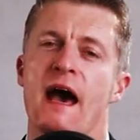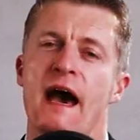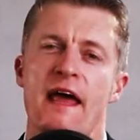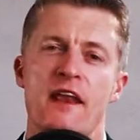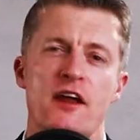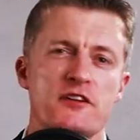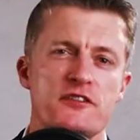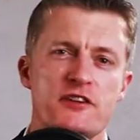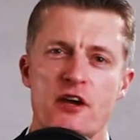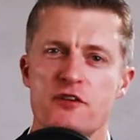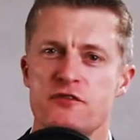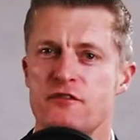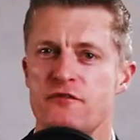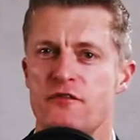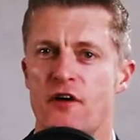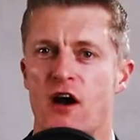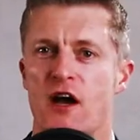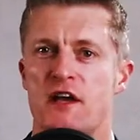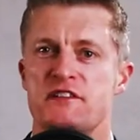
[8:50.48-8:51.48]
And I don't
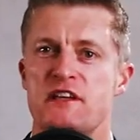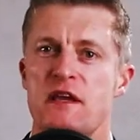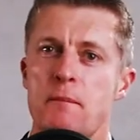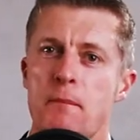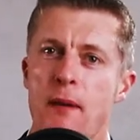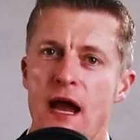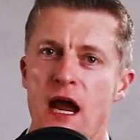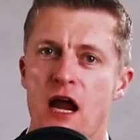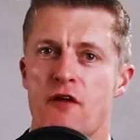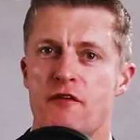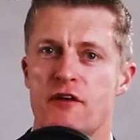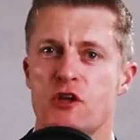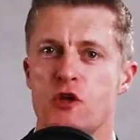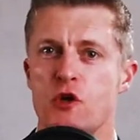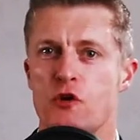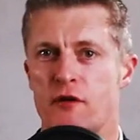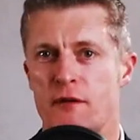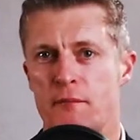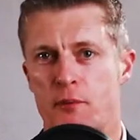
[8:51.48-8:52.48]
advise empowering
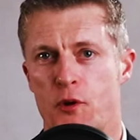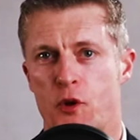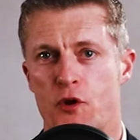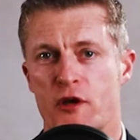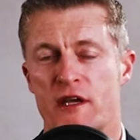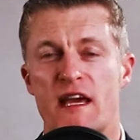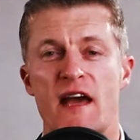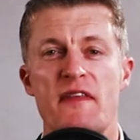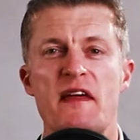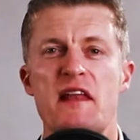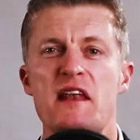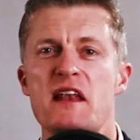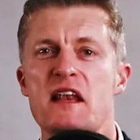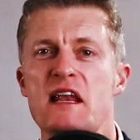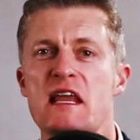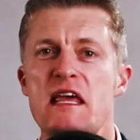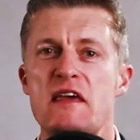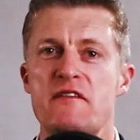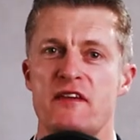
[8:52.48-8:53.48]
your employee and
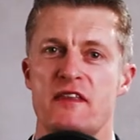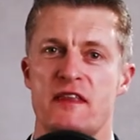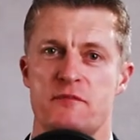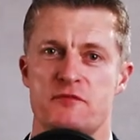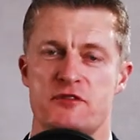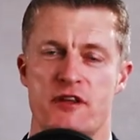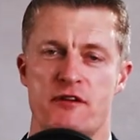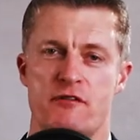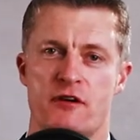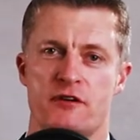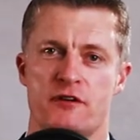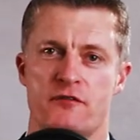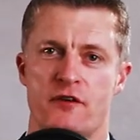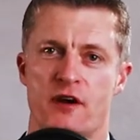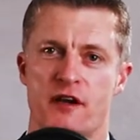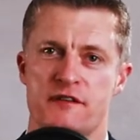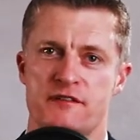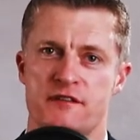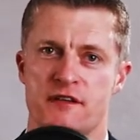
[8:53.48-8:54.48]
then leaving them to their own
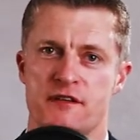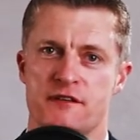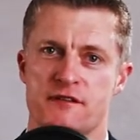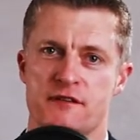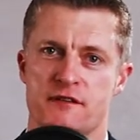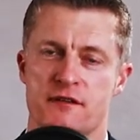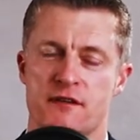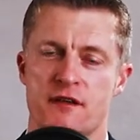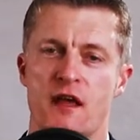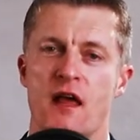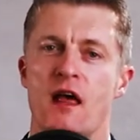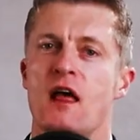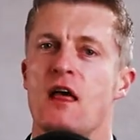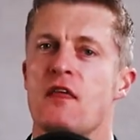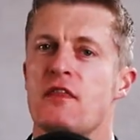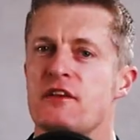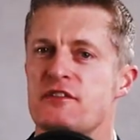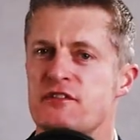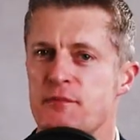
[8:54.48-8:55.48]
devices.
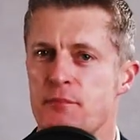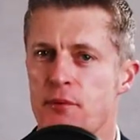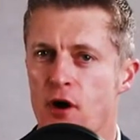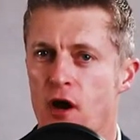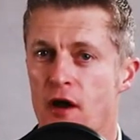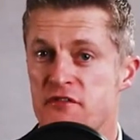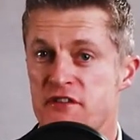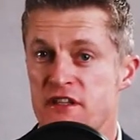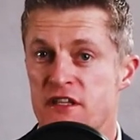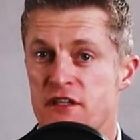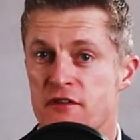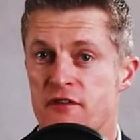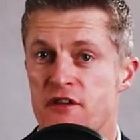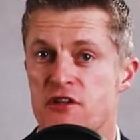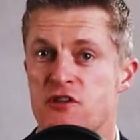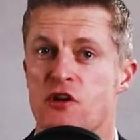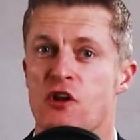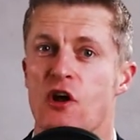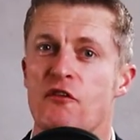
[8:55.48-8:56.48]
This deprives the
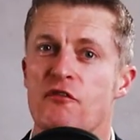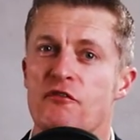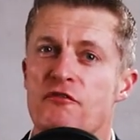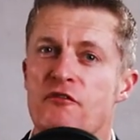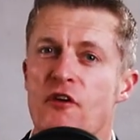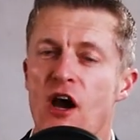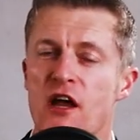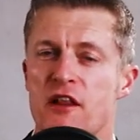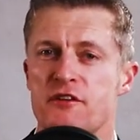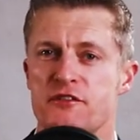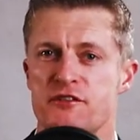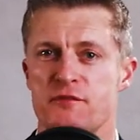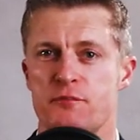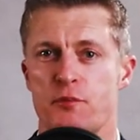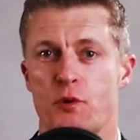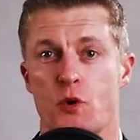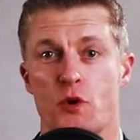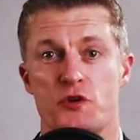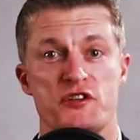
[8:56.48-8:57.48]
individual of vital
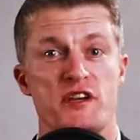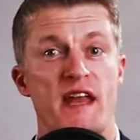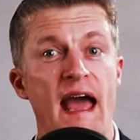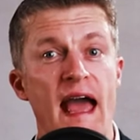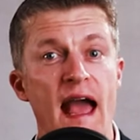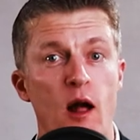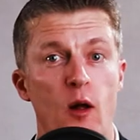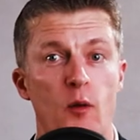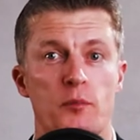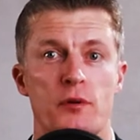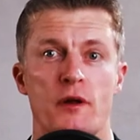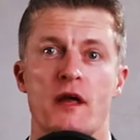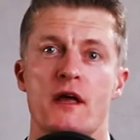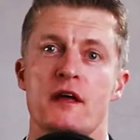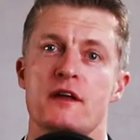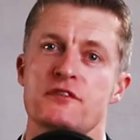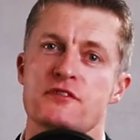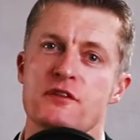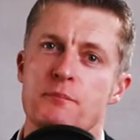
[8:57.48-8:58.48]
support and help
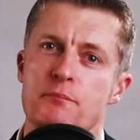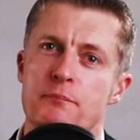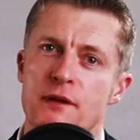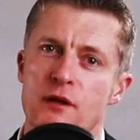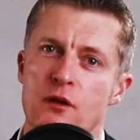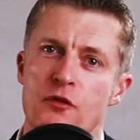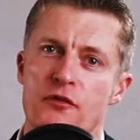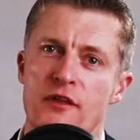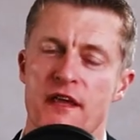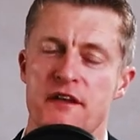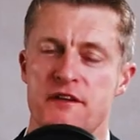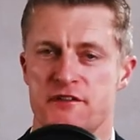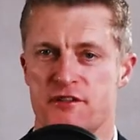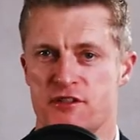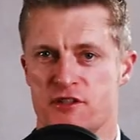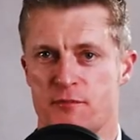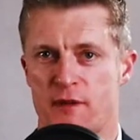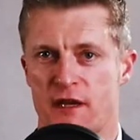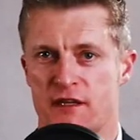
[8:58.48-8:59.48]
to build their
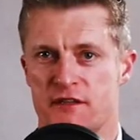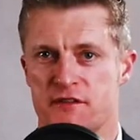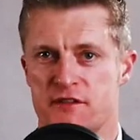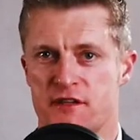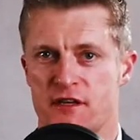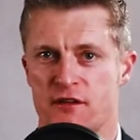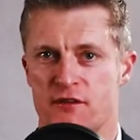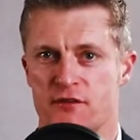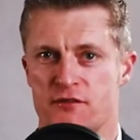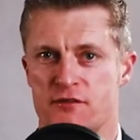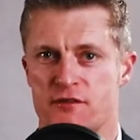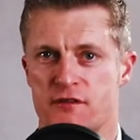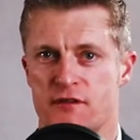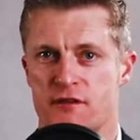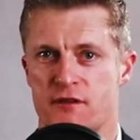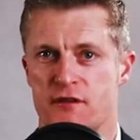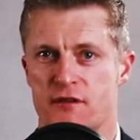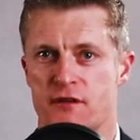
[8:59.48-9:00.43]
decision making skills.